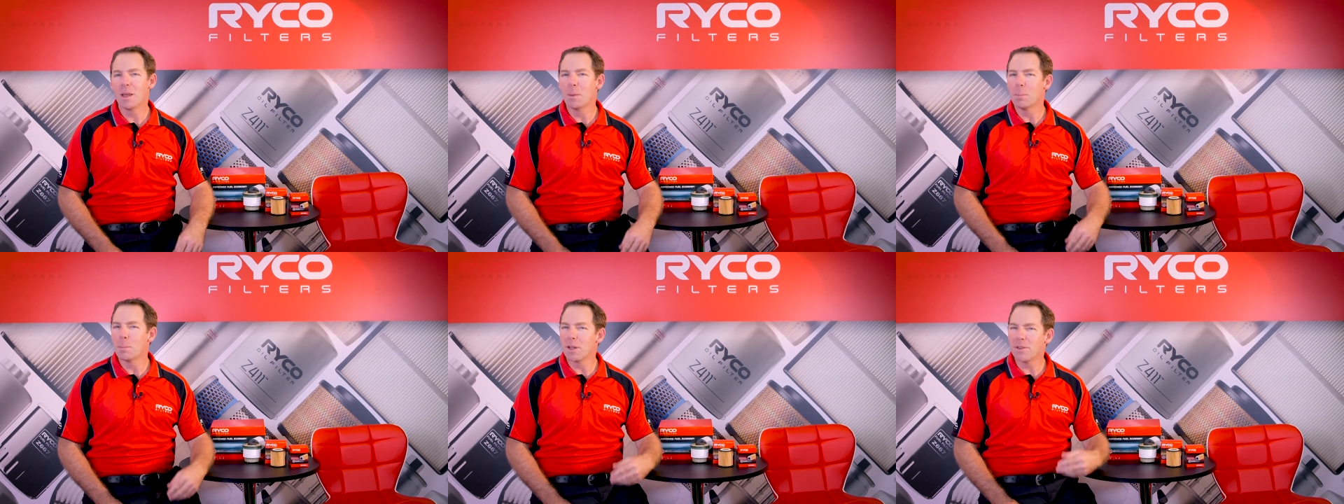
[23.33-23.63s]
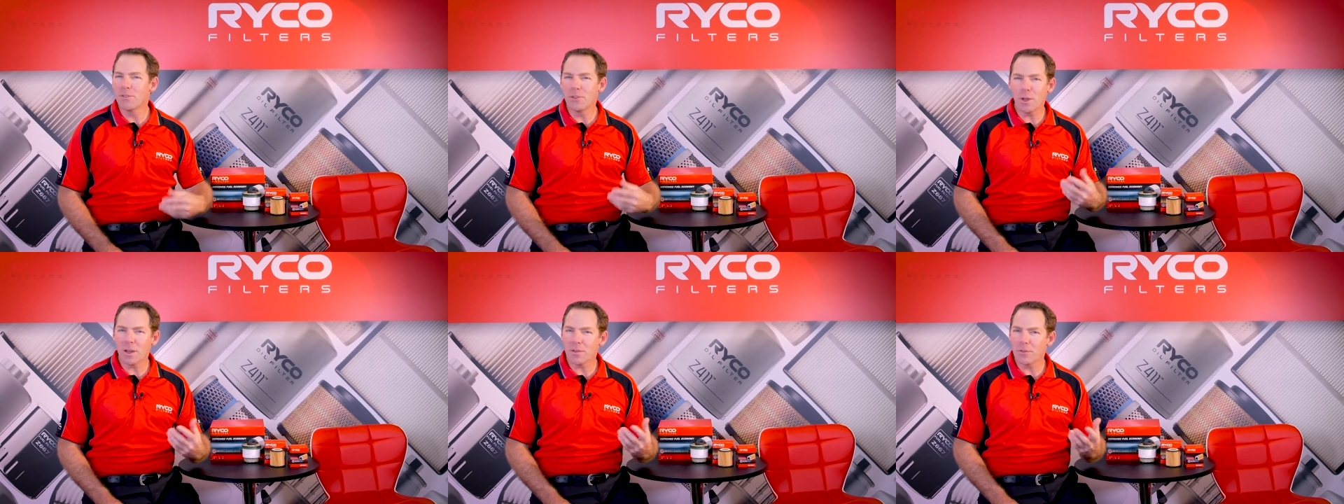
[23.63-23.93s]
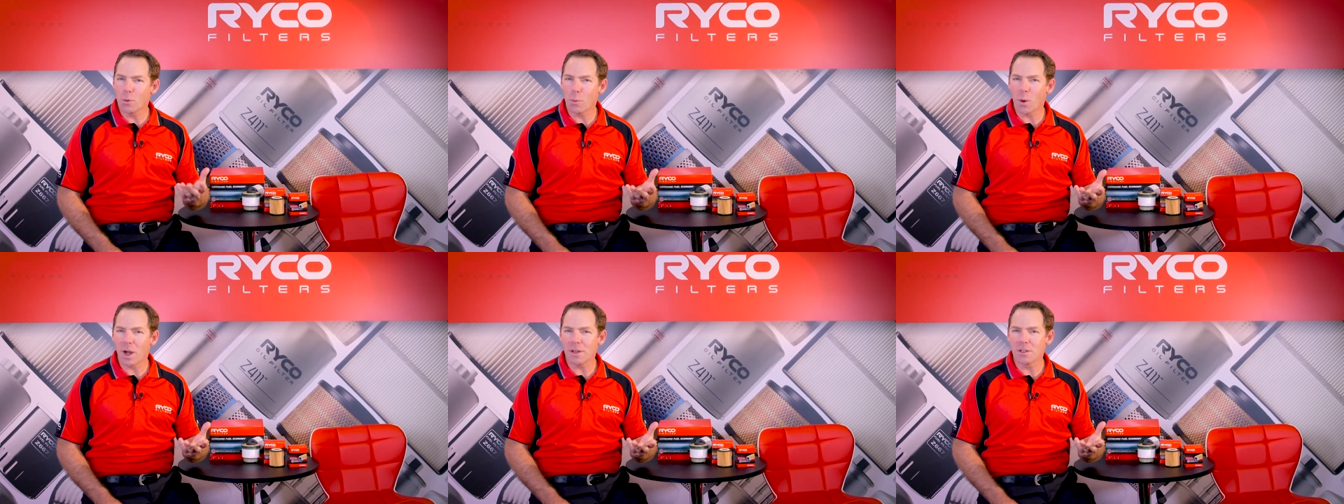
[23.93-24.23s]
But have you ever
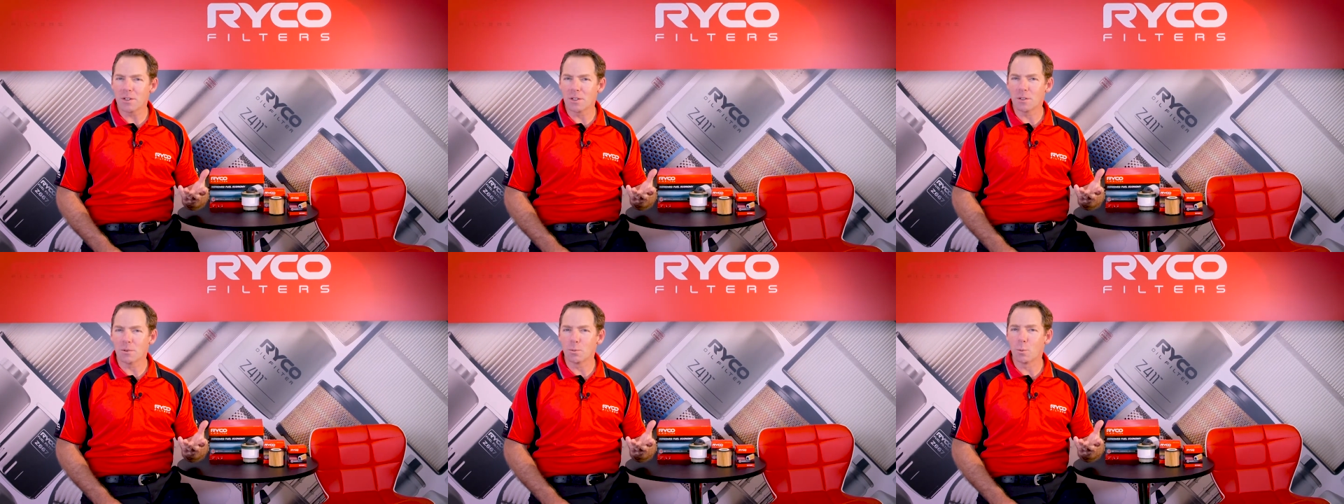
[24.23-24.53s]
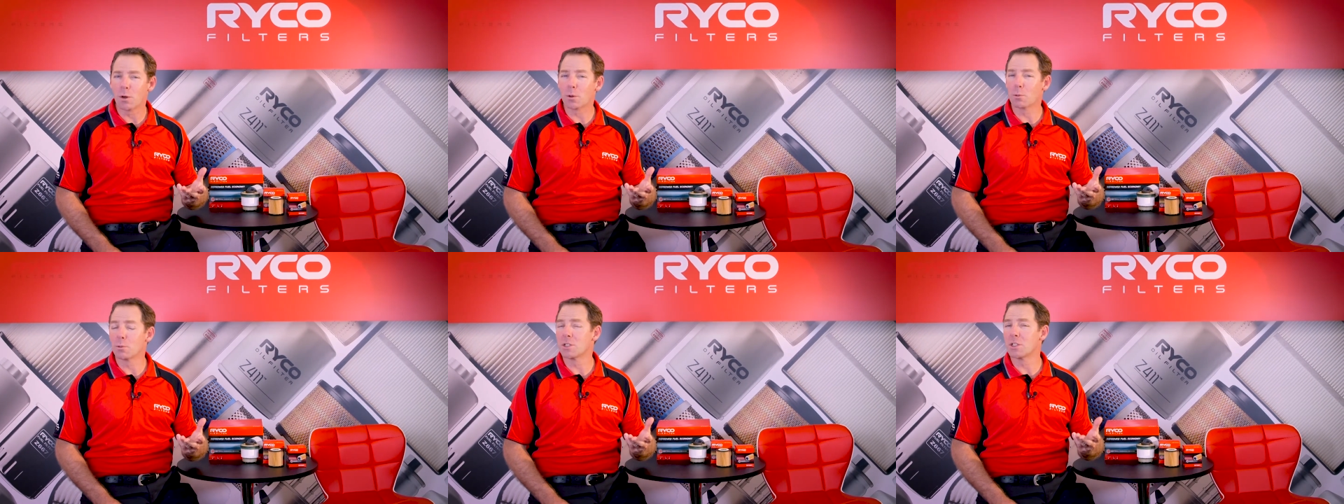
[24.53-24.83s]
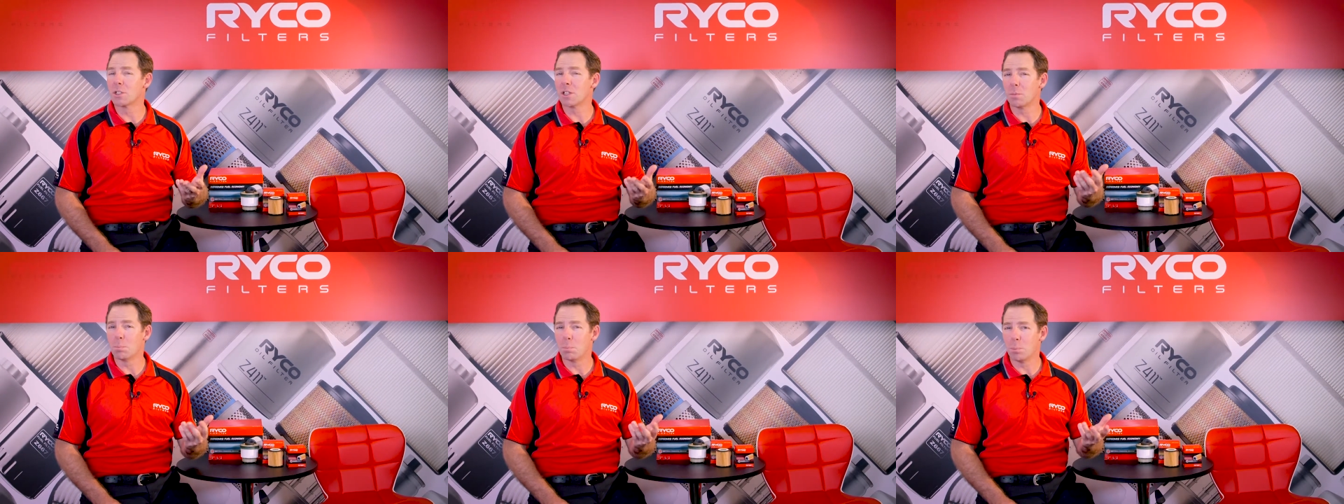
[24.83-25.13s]
wondered what
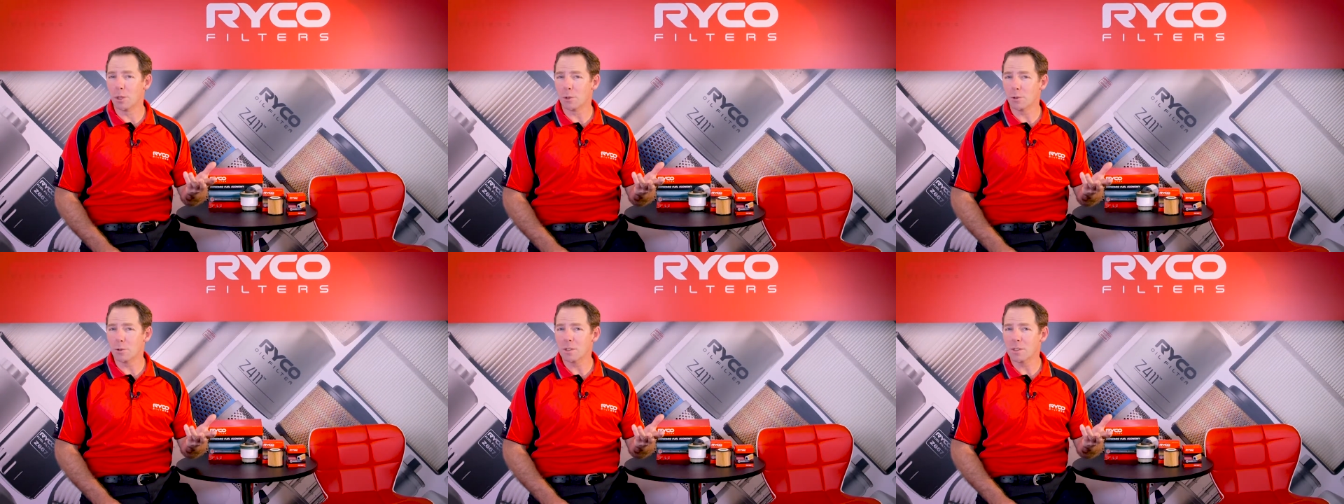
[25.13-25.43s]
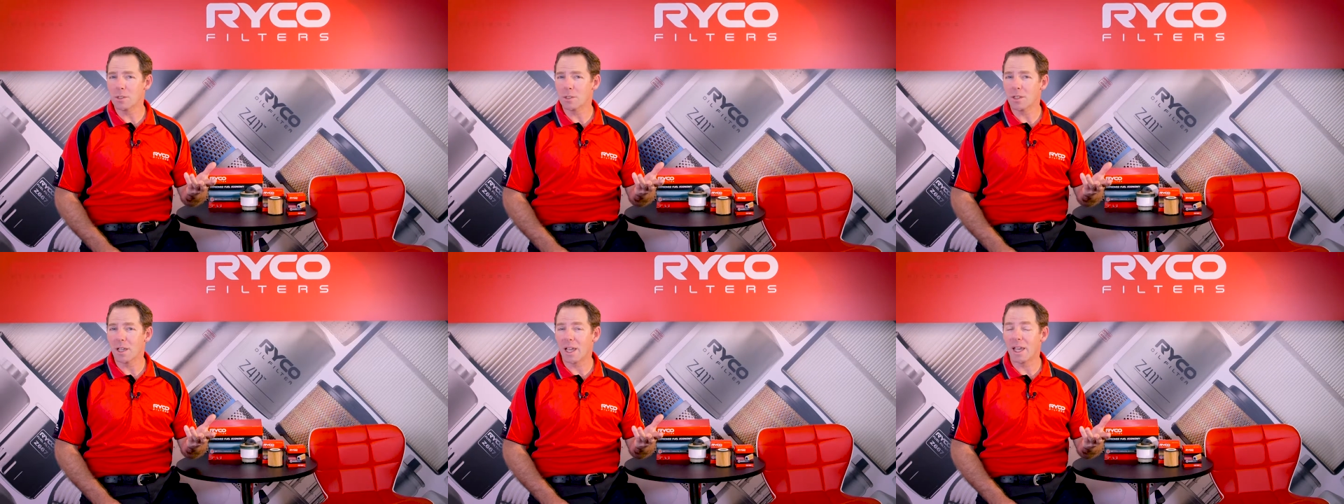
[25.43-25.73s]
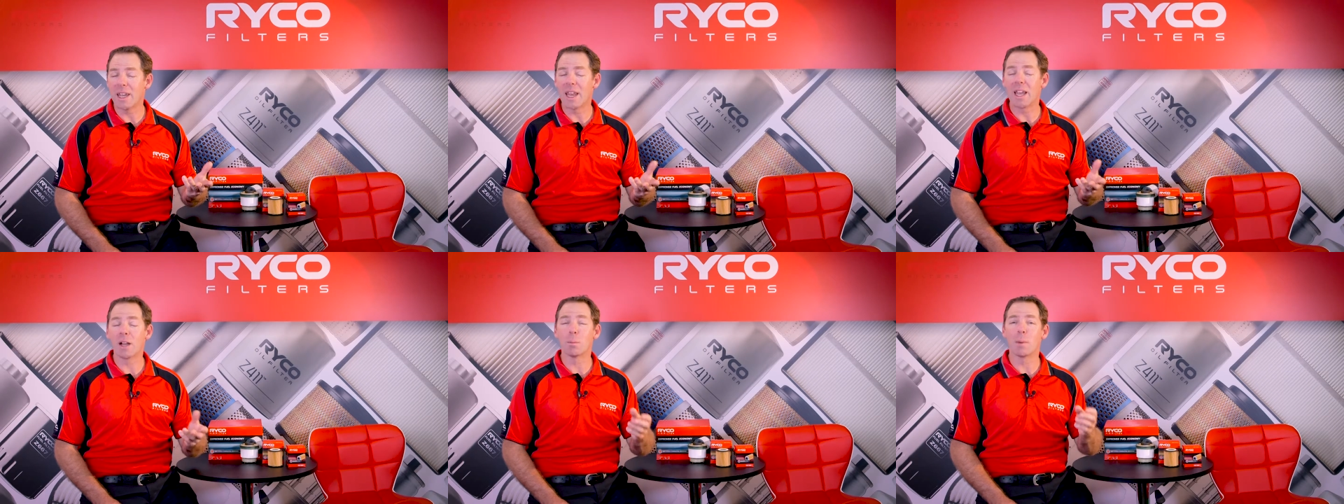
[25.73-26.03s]
originally built
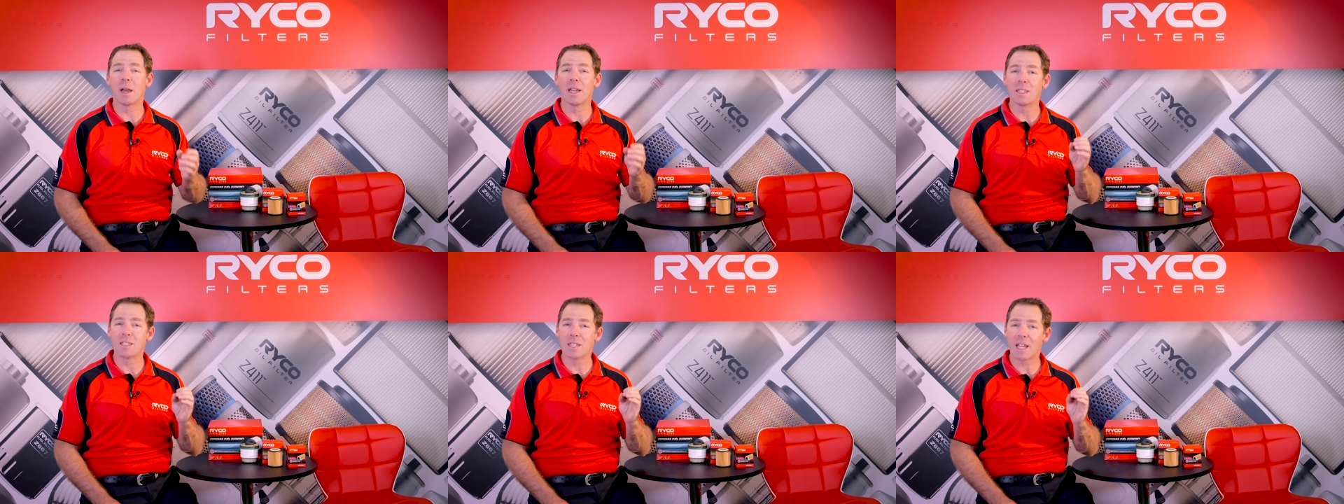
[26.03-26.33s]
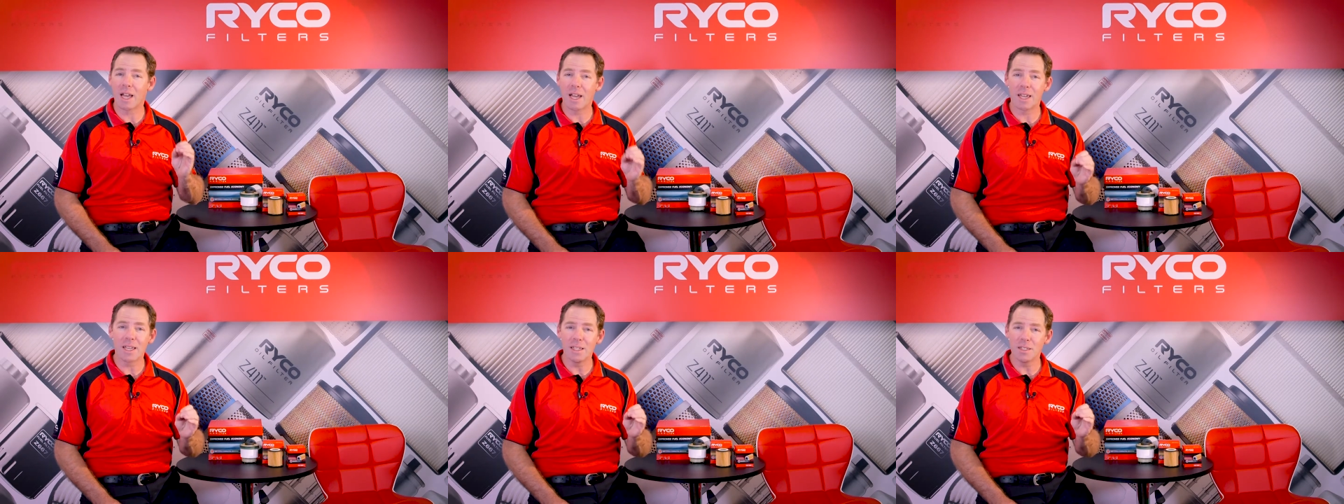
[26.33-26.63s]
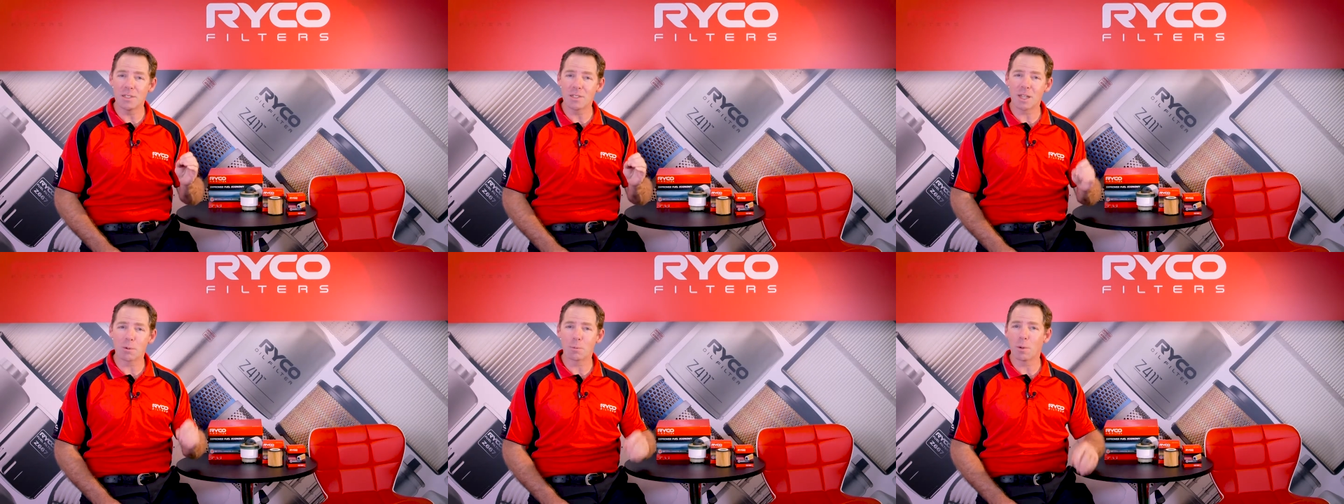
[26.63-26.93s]
and now
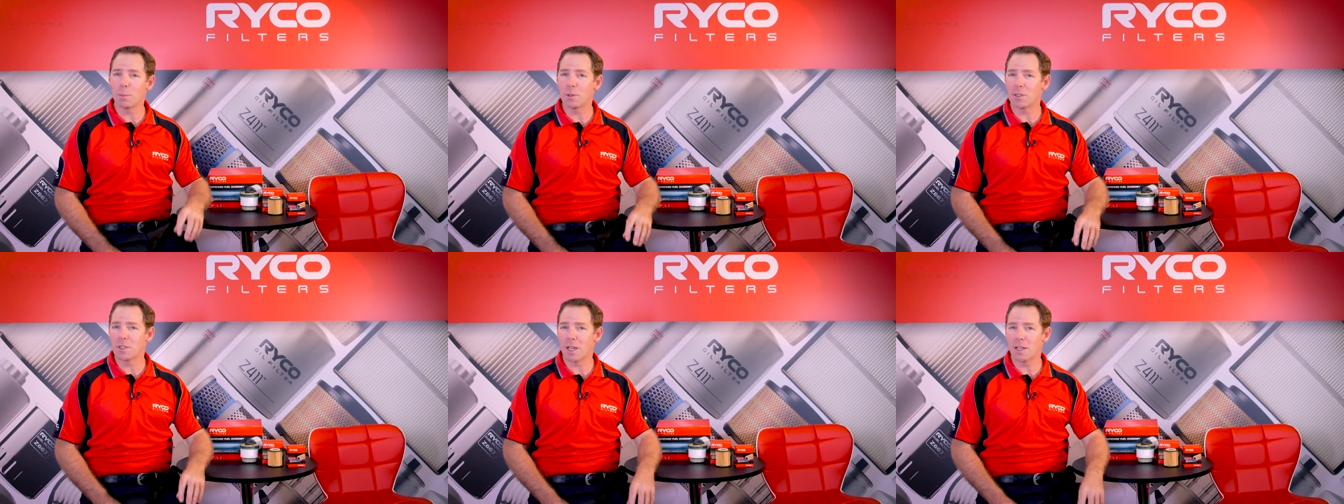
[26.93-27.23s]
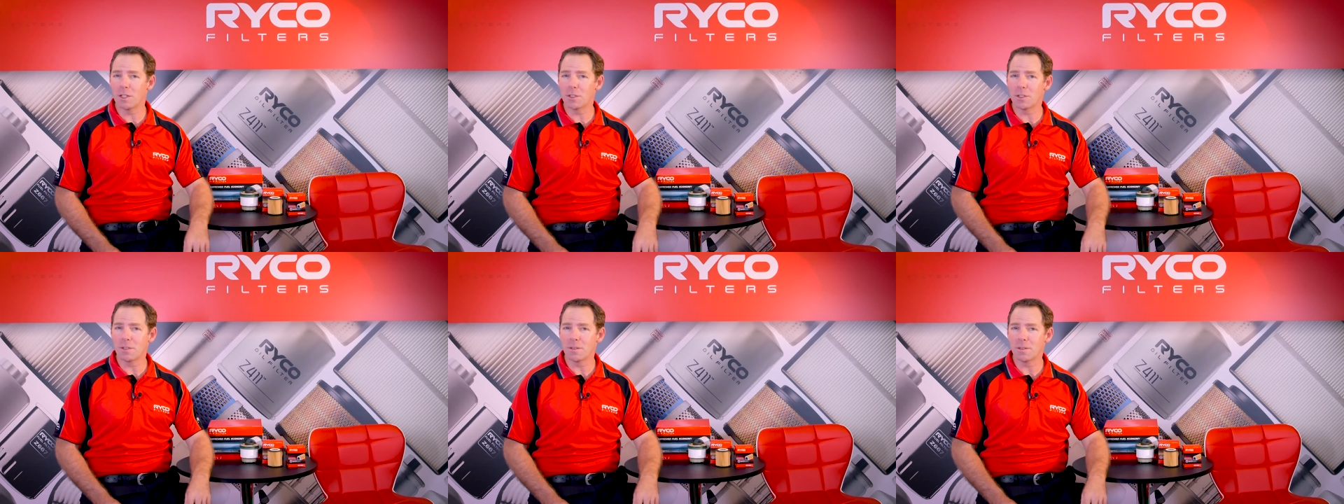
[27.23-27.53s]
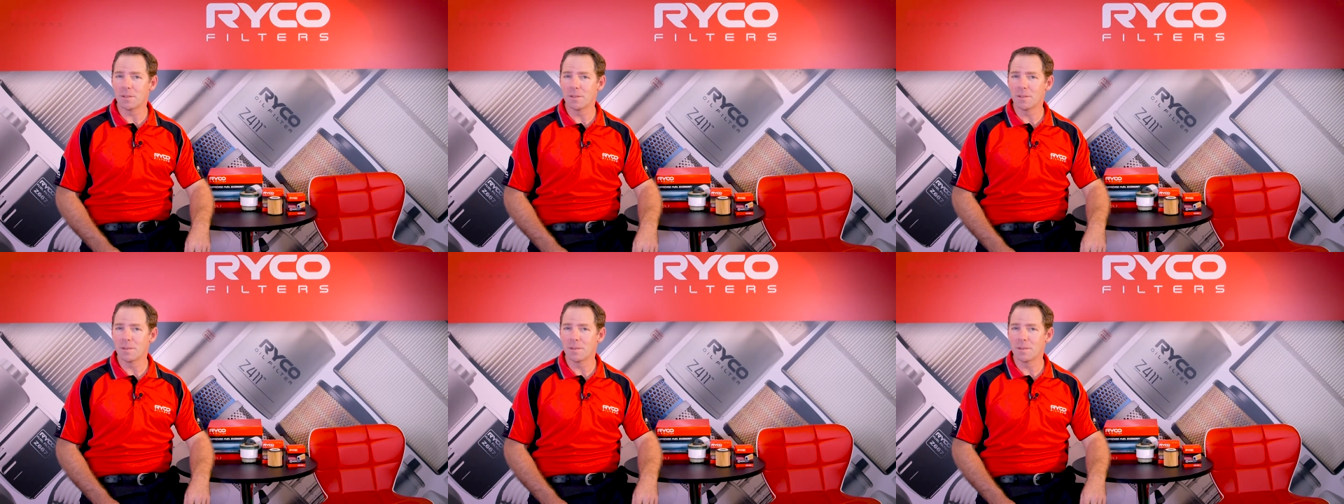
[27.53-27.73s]
maintains that reputation?